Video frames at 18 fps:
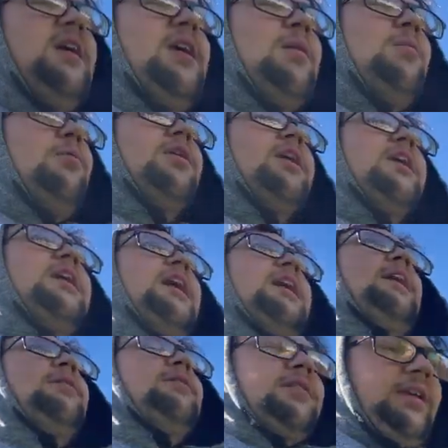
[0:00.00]

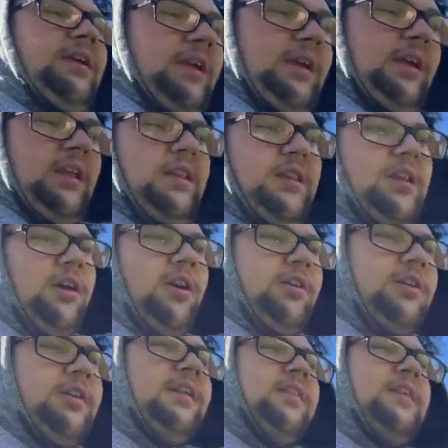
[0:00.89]
Morgantown. That was like
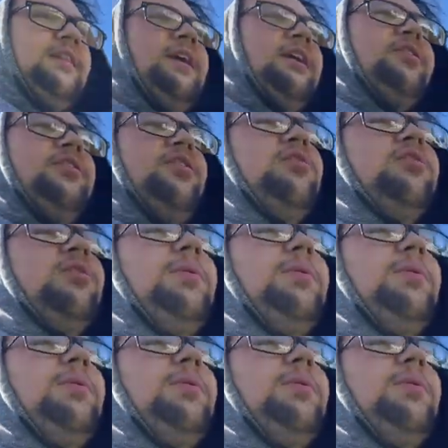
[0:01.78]
hardly anything there too, so